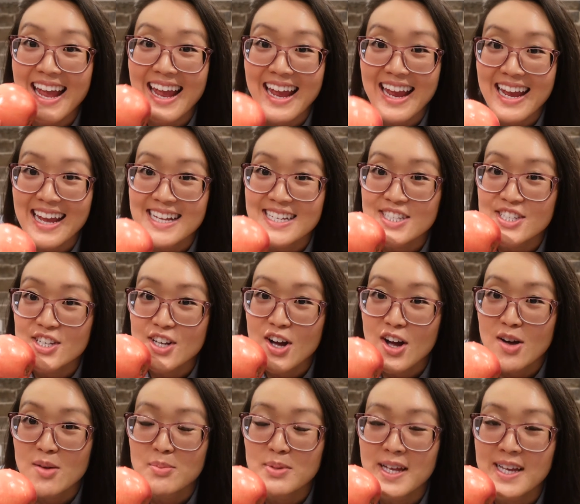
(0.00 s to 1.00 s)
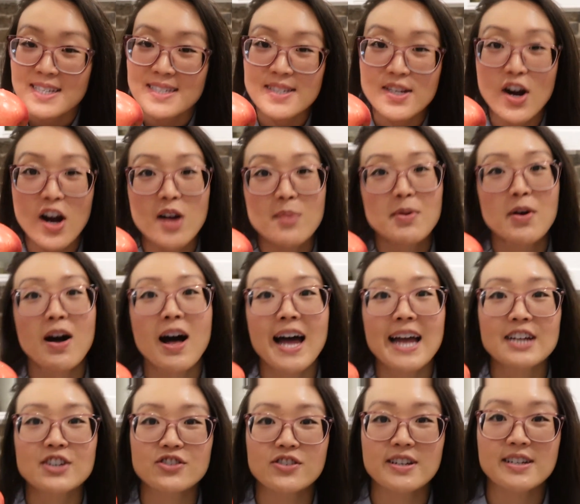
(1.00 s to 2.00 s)
and complex
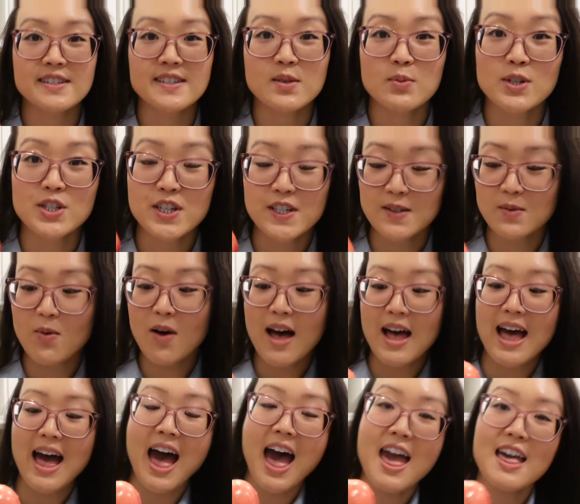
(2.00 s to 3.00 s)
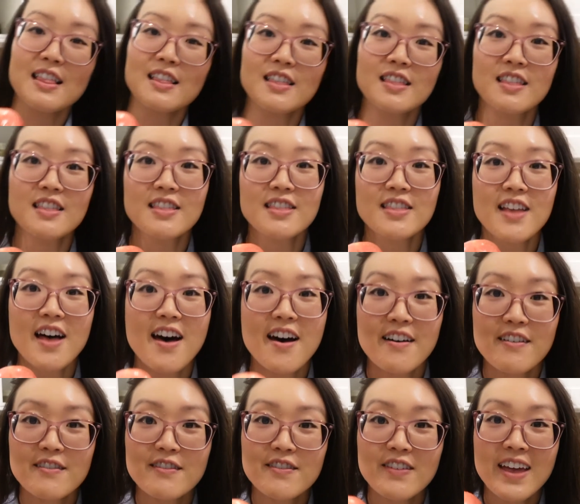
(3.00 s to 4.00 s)
carbohydrates, which is why I
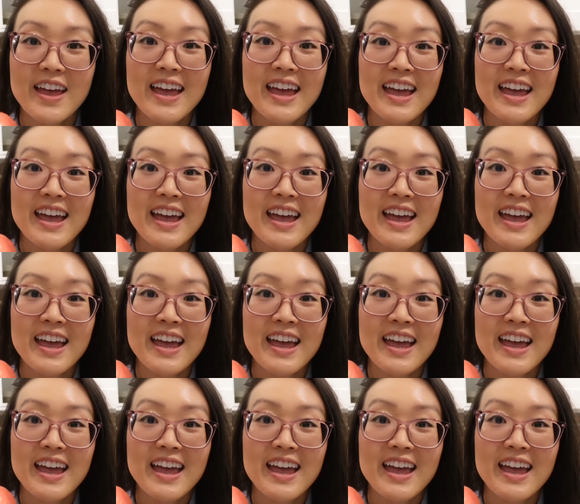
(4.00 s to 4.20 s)
love